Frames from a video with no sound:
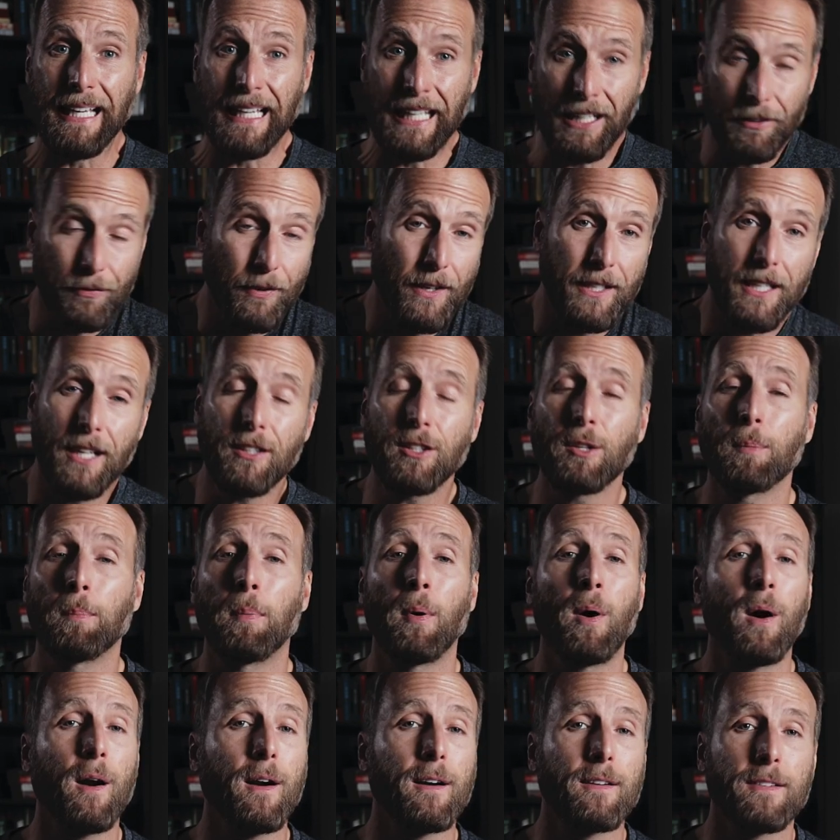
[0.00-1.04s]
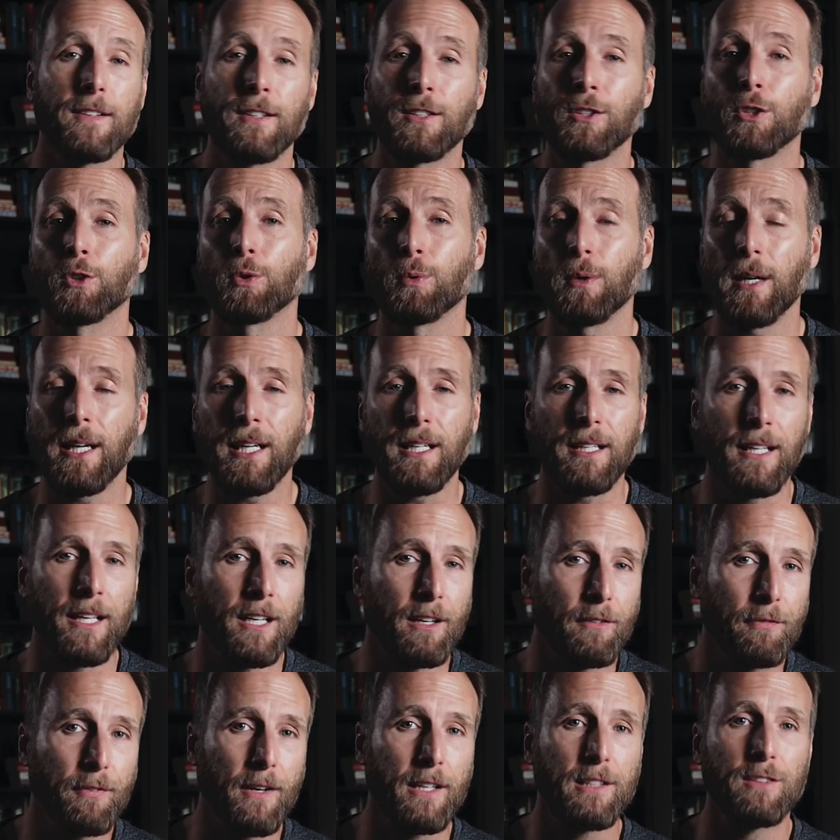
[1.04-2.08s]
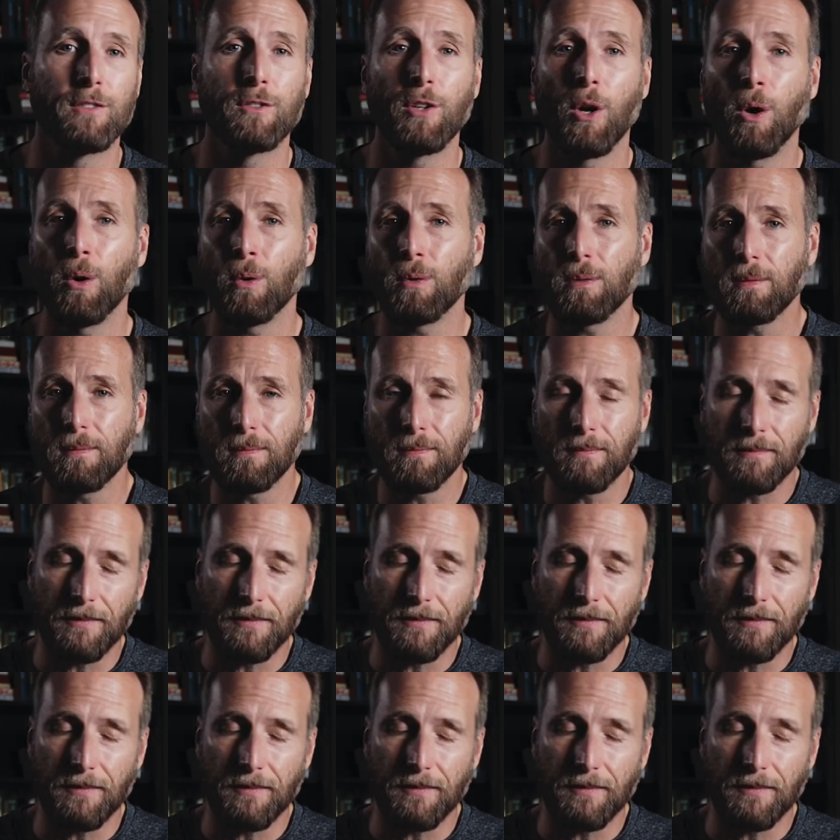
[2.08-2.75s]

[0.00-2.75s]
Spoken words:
and if I get the part, then great, and if I don't,